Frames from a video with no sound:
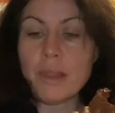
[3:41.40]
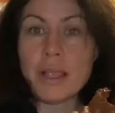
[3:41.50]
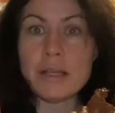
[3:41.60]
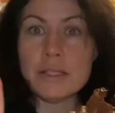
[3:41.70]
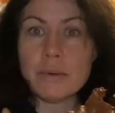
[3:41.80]

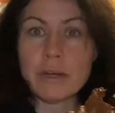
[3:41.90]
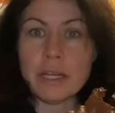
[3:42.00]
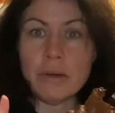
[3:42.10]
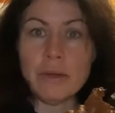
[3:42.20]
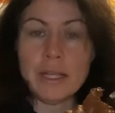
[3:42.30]
so we're
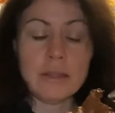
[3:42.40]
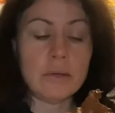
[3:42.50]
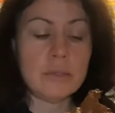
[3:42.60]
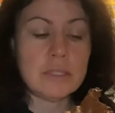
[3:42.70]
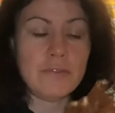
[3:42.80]
gonna go get
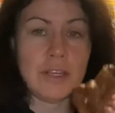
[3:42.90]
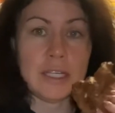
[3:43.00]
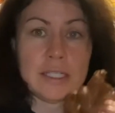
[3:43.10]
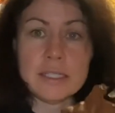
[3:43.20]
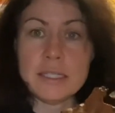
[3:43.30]
those
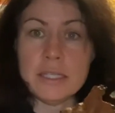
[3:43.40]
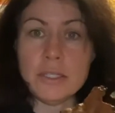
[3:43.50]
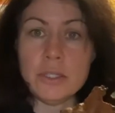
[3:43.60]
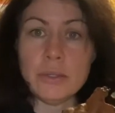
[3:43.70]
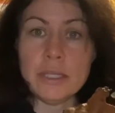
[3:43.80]
fixed,
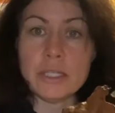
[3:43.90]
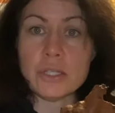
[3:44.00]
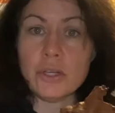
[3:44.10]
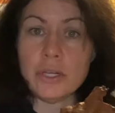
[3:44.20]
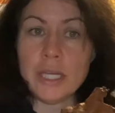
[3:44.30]
enjoy
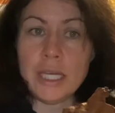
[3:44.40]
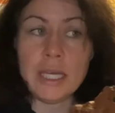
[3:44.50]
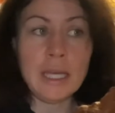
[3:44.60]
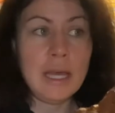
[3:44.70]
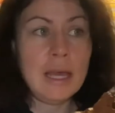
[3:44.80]
this
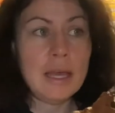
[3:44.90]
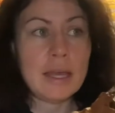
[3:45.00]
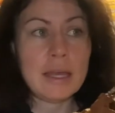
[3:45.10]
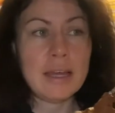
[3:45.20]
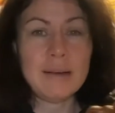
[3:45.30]
cookie,
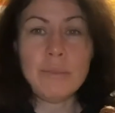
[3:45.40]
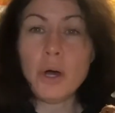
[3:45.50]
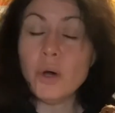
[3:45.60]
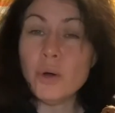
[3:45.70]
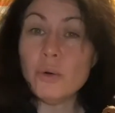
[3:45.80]
and come
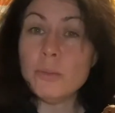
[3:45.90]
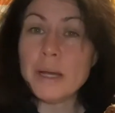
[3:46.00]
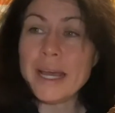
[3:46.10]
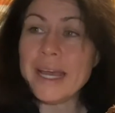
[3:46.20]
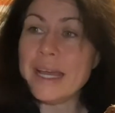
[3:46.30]

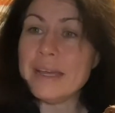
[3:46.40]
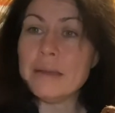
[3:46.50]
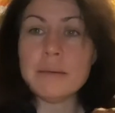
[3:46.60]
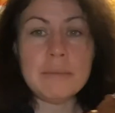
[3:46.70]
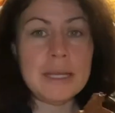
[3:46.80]
home
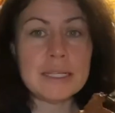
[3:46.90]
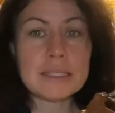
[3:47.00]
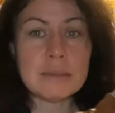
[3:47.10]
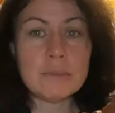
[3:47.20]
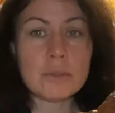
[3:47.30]
and make
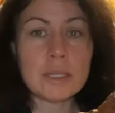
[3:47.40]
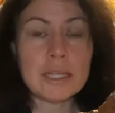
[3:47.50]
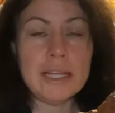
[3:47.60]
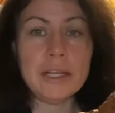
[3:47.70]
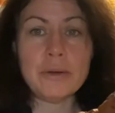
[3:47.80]
some sort of
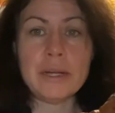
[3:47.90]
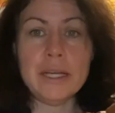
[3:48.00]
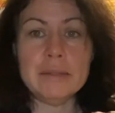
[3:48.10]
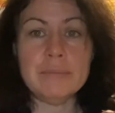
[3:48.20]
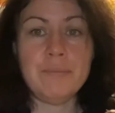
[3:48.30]
lean and
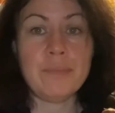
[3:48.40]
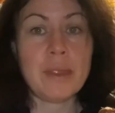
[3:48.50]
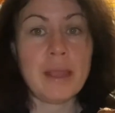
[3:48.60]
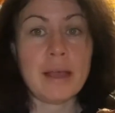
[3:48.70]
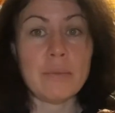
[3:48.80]
green.
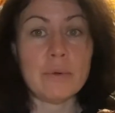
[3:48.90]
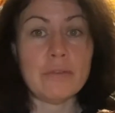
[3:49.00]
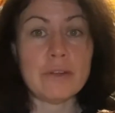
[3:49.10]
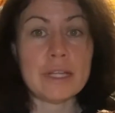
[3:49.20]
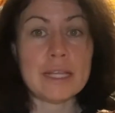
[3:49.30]
We'll
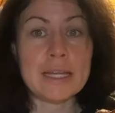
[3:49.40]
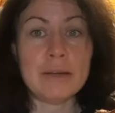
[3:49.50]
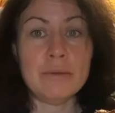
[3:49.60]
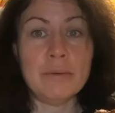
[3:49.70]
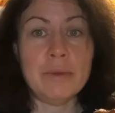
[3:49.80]
figure that
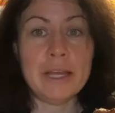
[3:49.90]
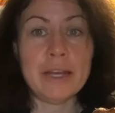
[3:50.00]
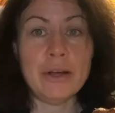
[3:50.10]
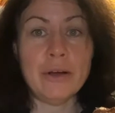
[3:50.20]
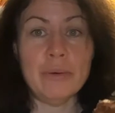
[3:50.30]
out when we
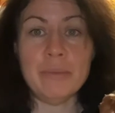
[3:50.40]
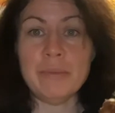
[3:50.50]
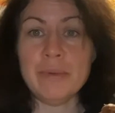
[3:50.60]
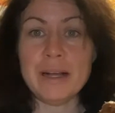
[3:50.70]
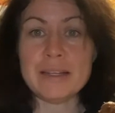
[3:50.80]
get home.
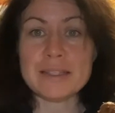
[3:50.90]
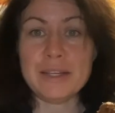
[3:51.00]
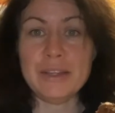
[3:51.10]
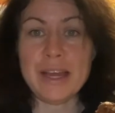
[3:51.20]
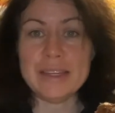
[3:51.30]
I'll
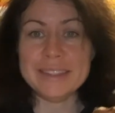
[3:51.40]
see you then.